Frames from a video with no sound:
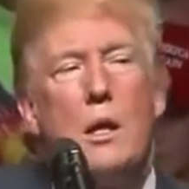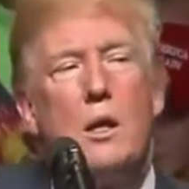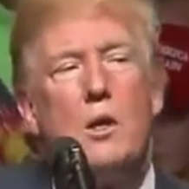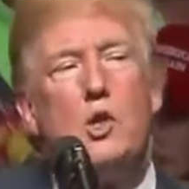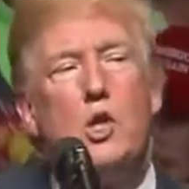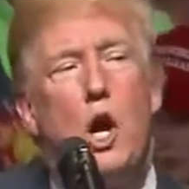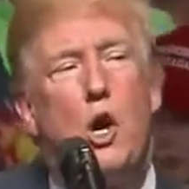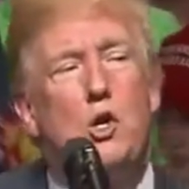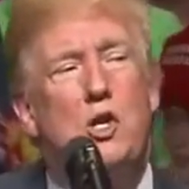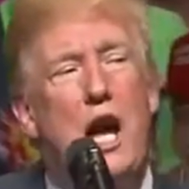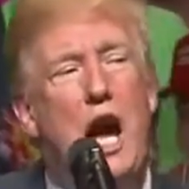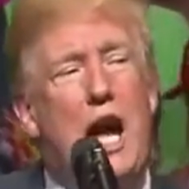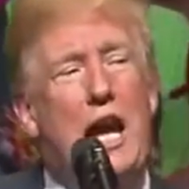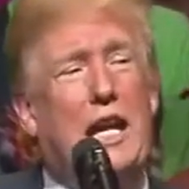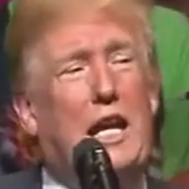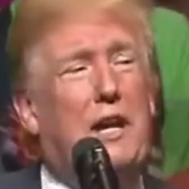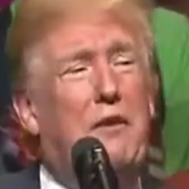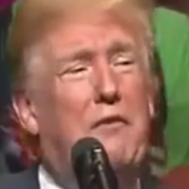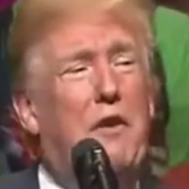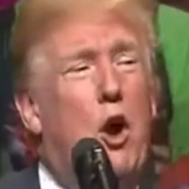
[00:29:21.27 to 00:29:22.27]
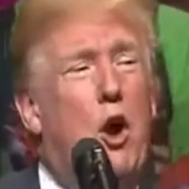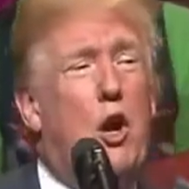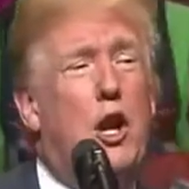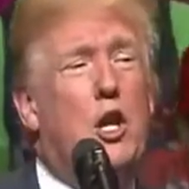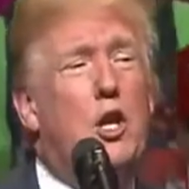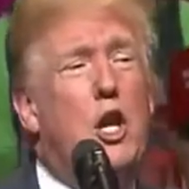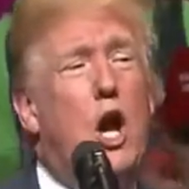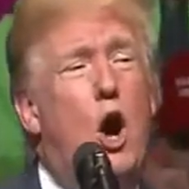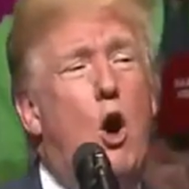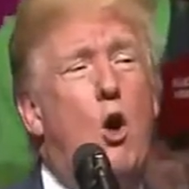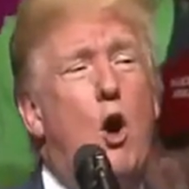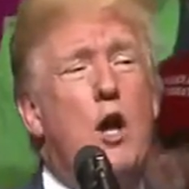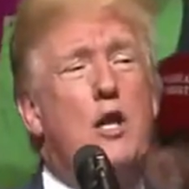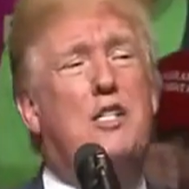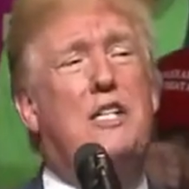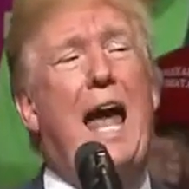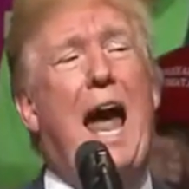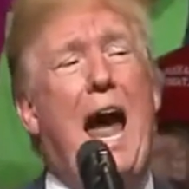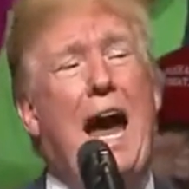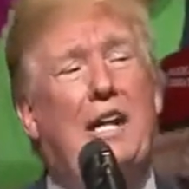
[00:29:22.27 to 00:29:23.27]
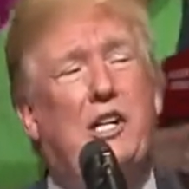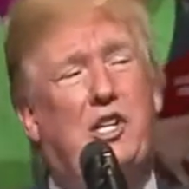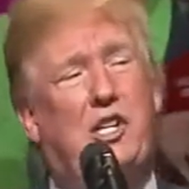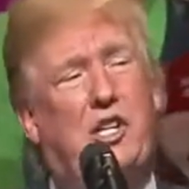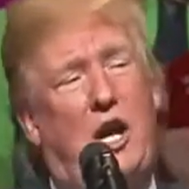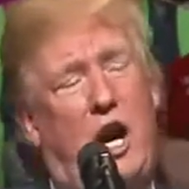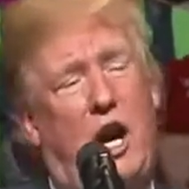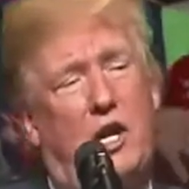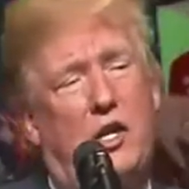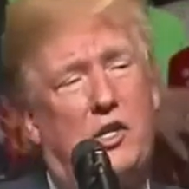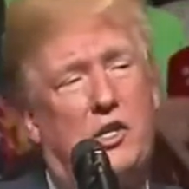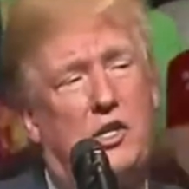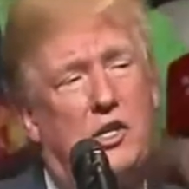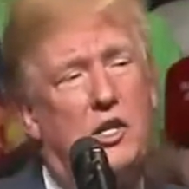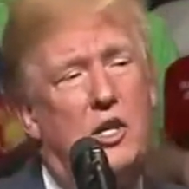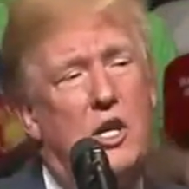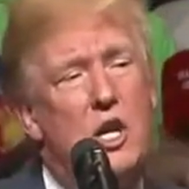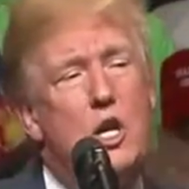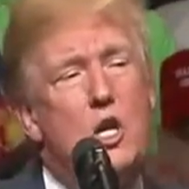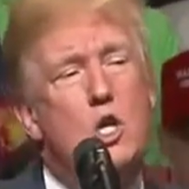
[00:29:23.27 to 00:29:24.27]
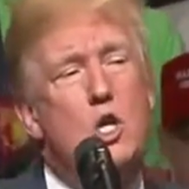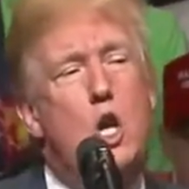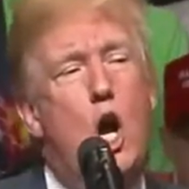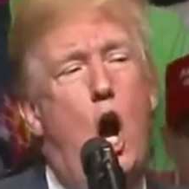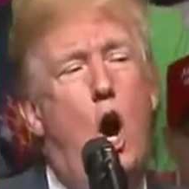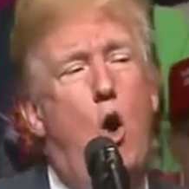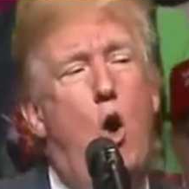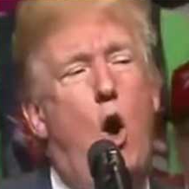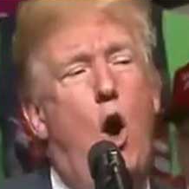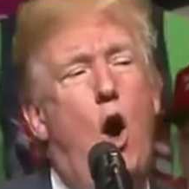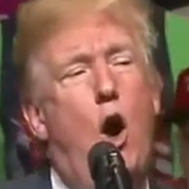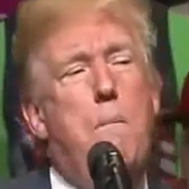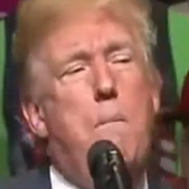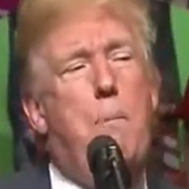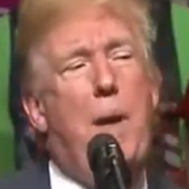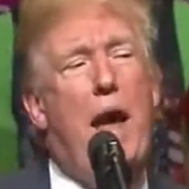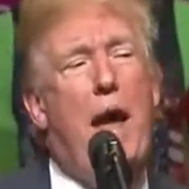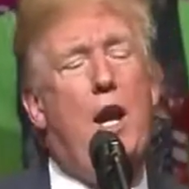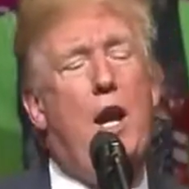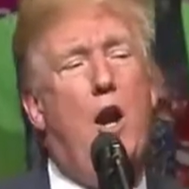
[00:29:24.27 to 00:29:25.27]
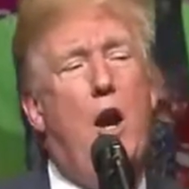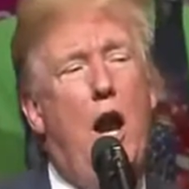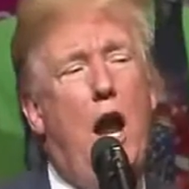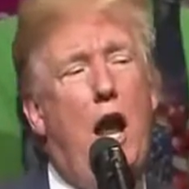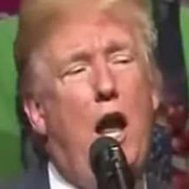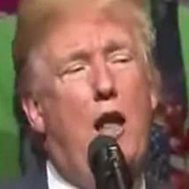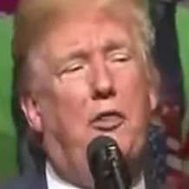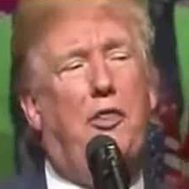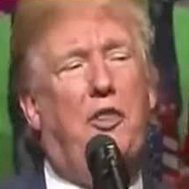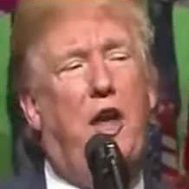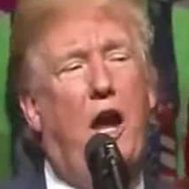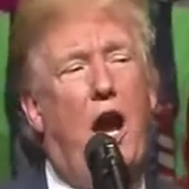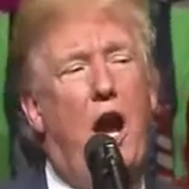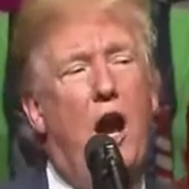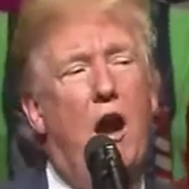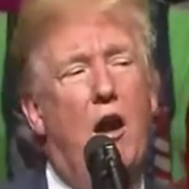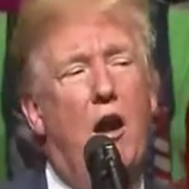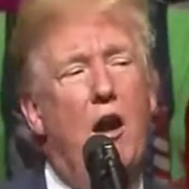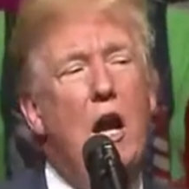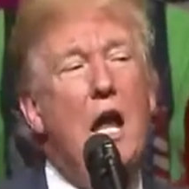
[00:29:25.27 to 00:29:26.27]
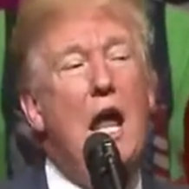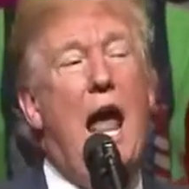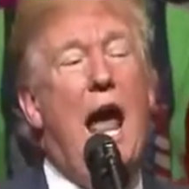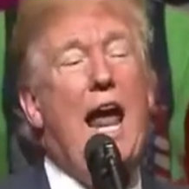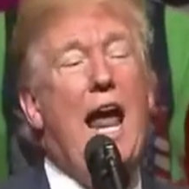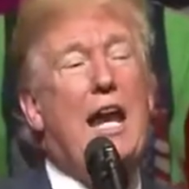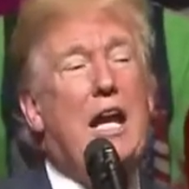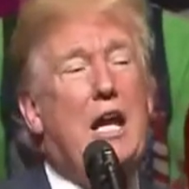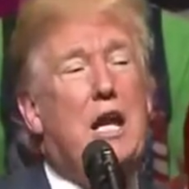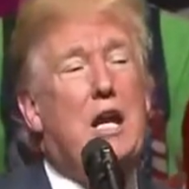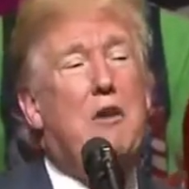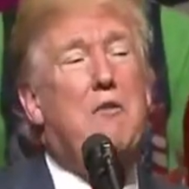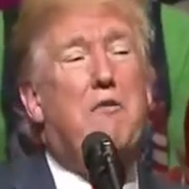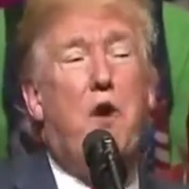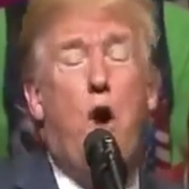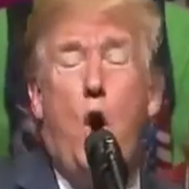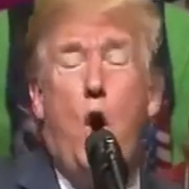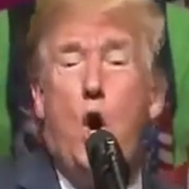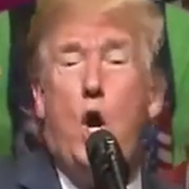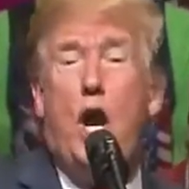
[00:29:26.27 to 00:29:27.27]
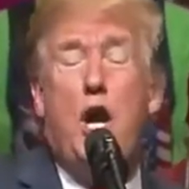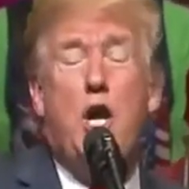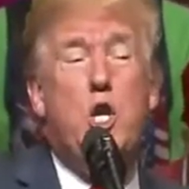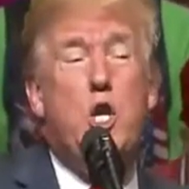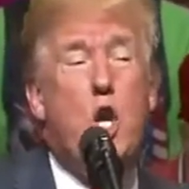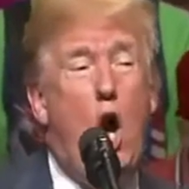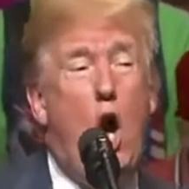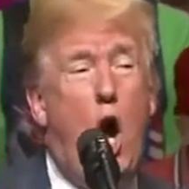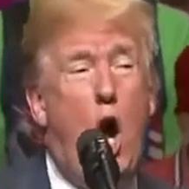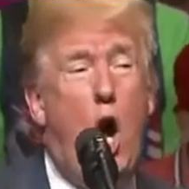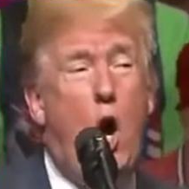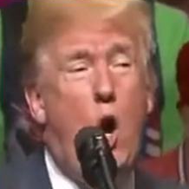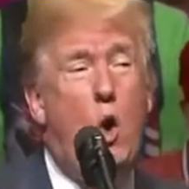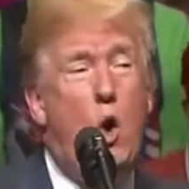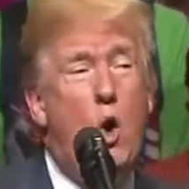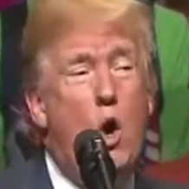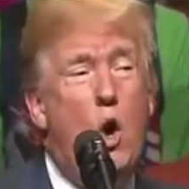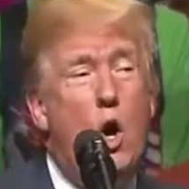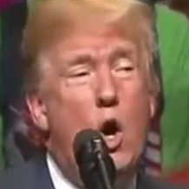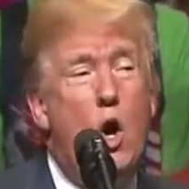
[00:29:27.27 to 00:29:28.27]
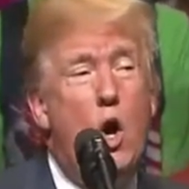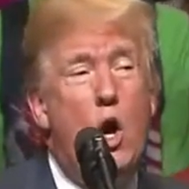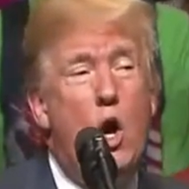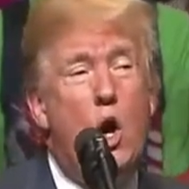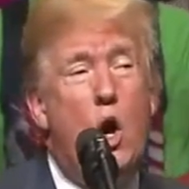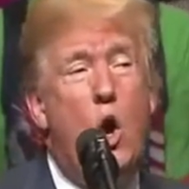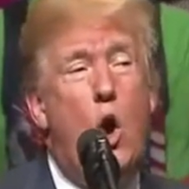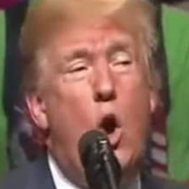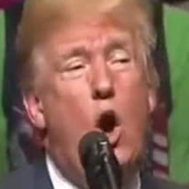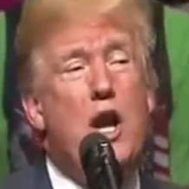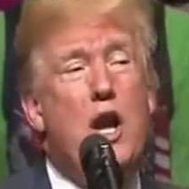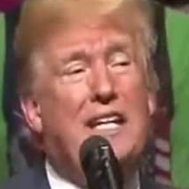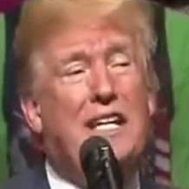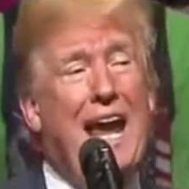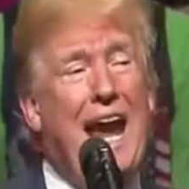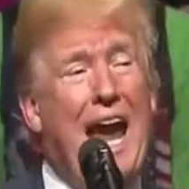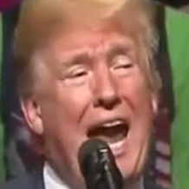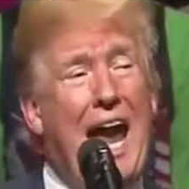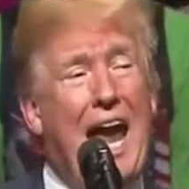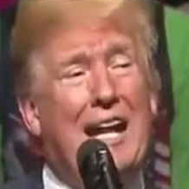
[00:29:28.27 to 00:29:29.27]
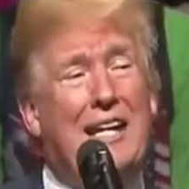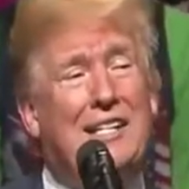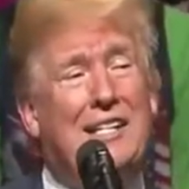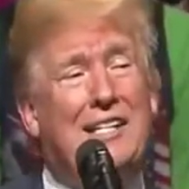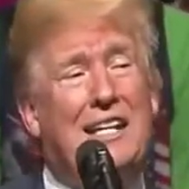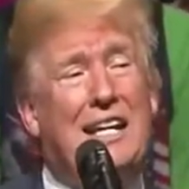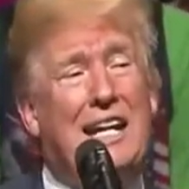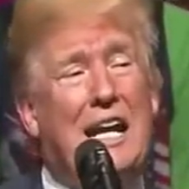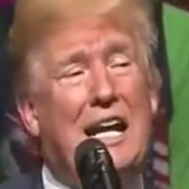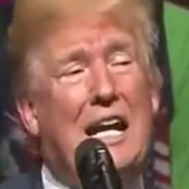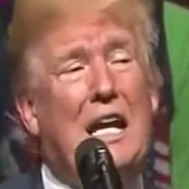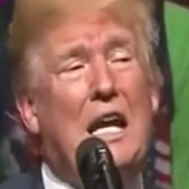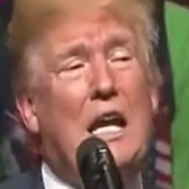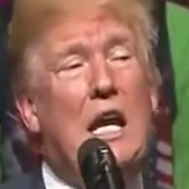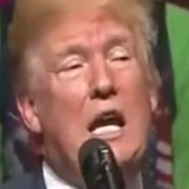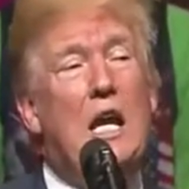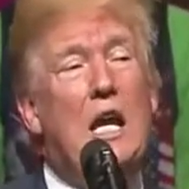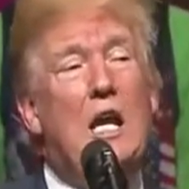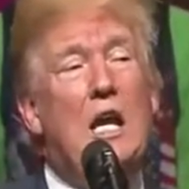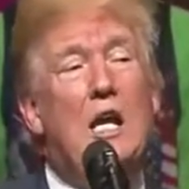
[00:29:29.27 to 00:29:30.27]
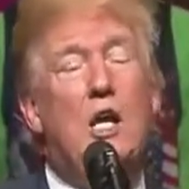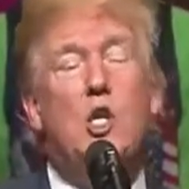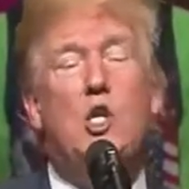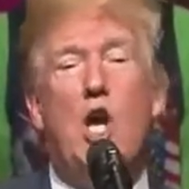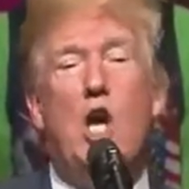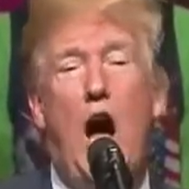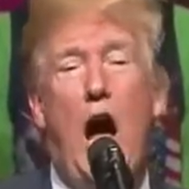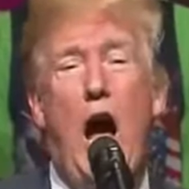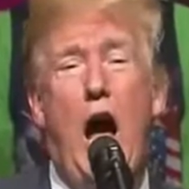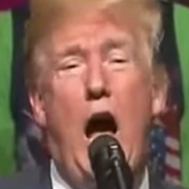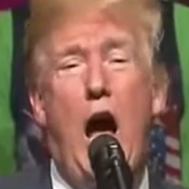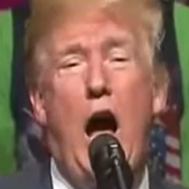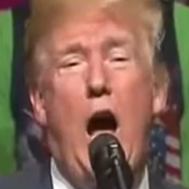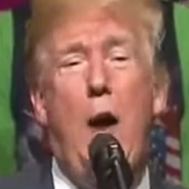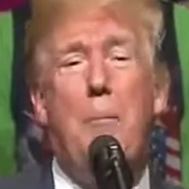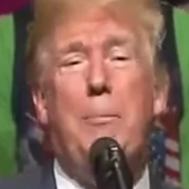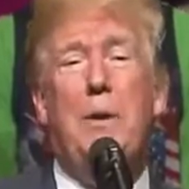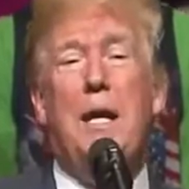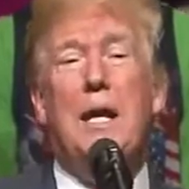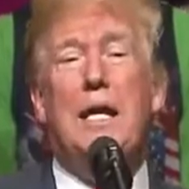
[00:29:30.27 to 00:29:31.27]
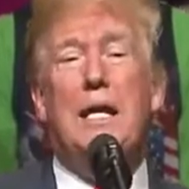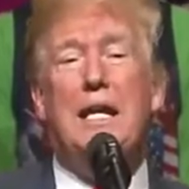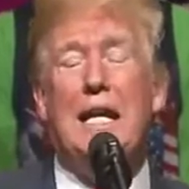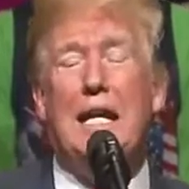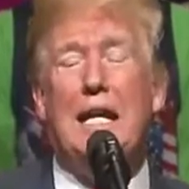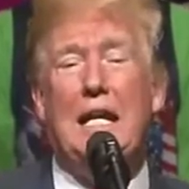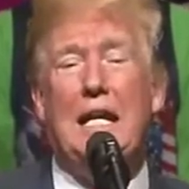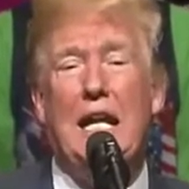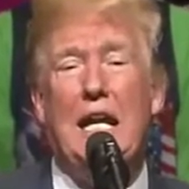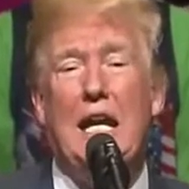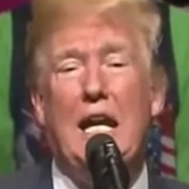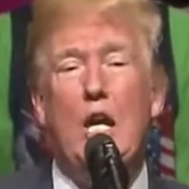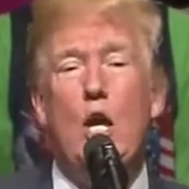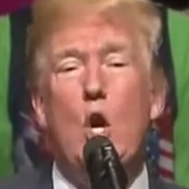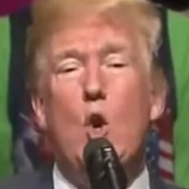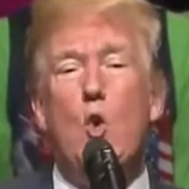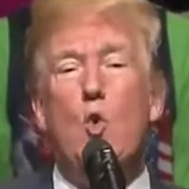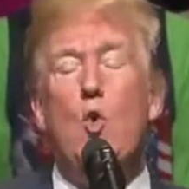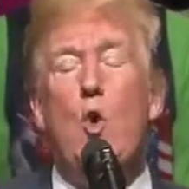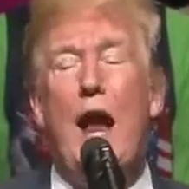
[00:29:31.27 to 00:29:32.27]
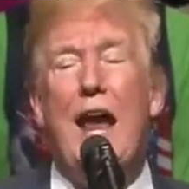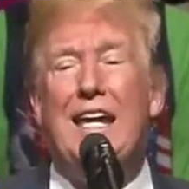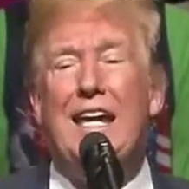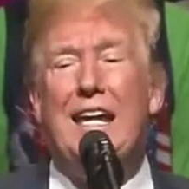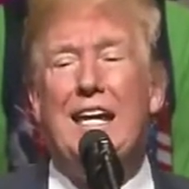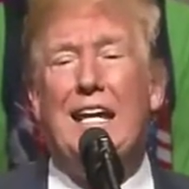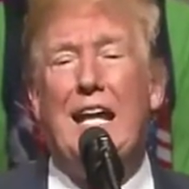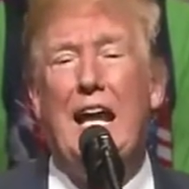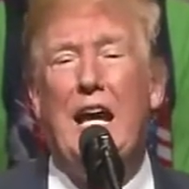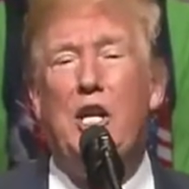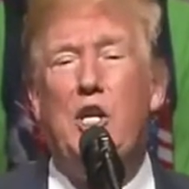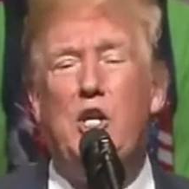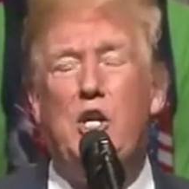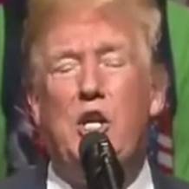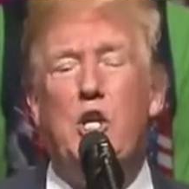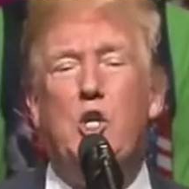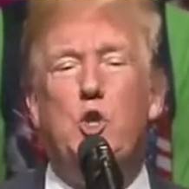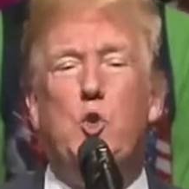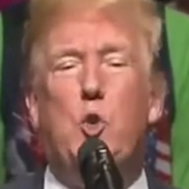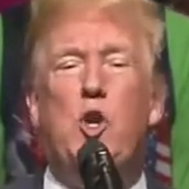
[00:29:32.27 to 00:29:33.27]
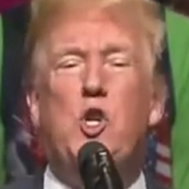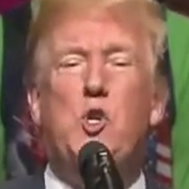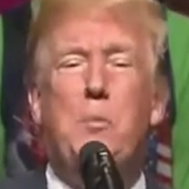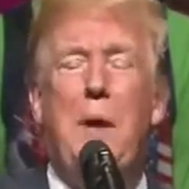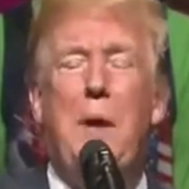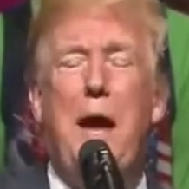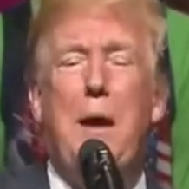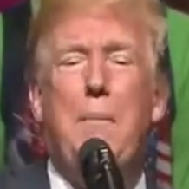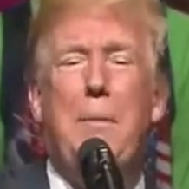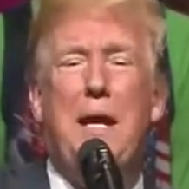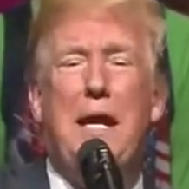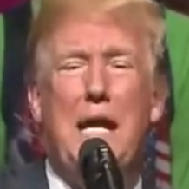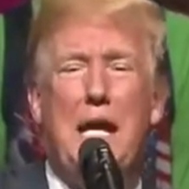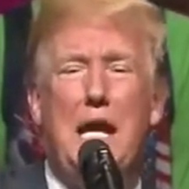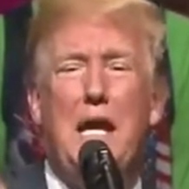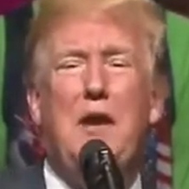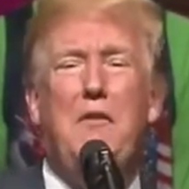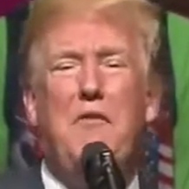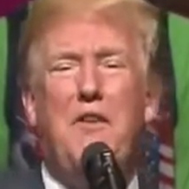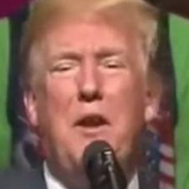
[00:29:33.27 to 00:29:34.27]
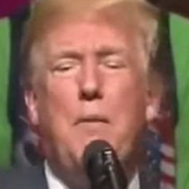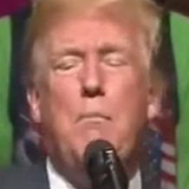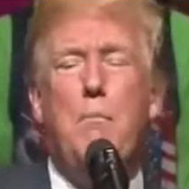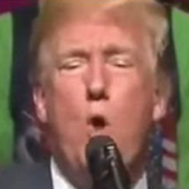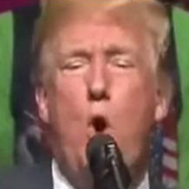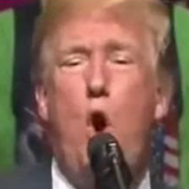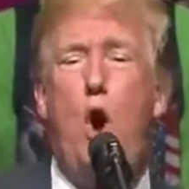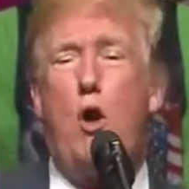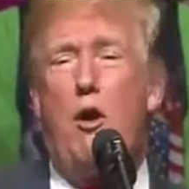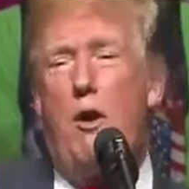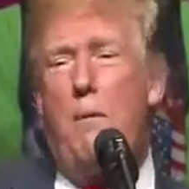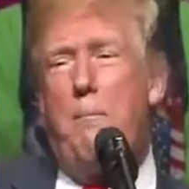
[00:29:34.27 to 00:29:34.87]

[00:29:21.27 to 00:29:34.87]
Joe Donnelly voted no on tax cuts, no on better health care, and he voted no on canceling job-killing regulations, which may be even more